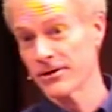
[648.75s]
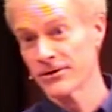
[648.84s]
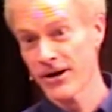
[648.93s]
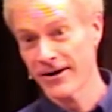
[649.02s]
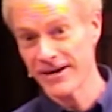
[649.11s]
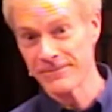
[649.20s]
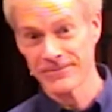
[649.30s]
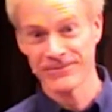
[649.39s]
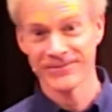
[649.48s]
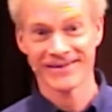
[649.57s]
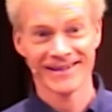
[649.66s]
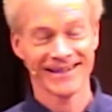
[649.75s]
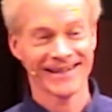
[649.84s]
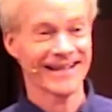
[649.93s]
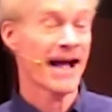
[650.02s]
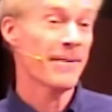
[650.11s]
Sorry.
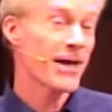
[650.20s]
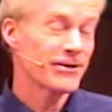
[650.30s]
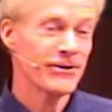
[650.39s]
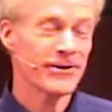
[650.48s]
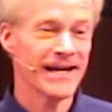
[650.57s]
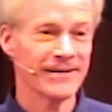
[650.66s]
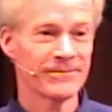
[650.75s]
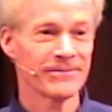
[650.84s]
I'm not doing it.